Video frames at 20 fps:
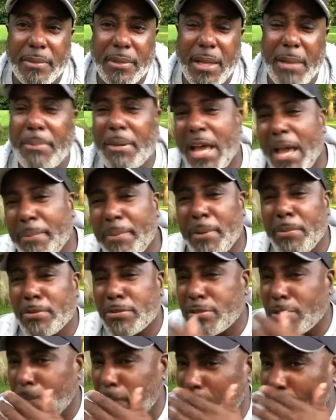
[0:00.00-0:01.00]
And black people
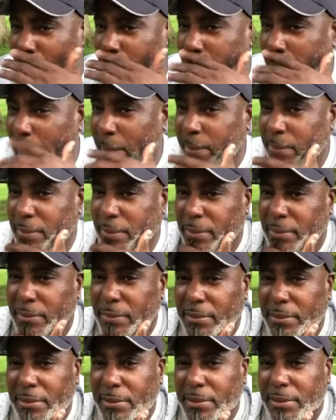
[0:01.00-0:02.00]
support that.
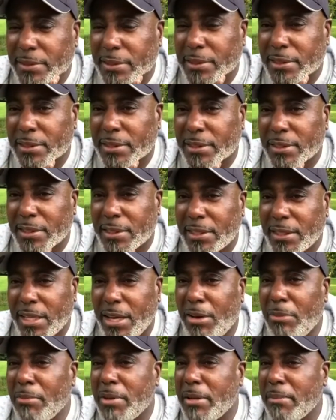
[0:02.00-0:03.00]

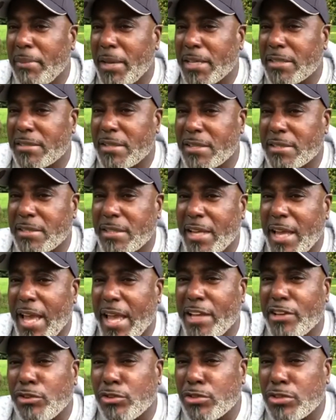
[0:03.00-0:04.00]
Help me to make sense of
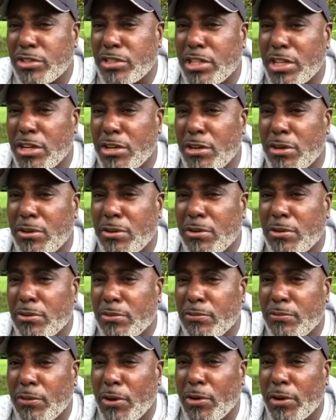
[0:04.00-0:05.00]
that. And you're still
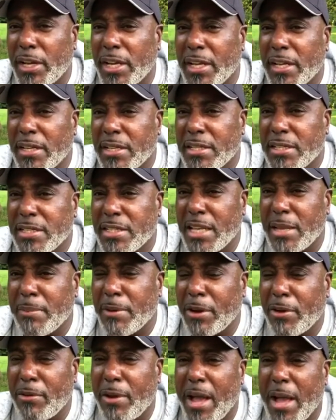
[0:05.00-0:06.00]
voting
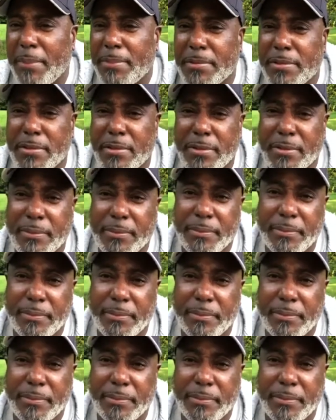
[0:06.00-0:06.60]
Demon Craps.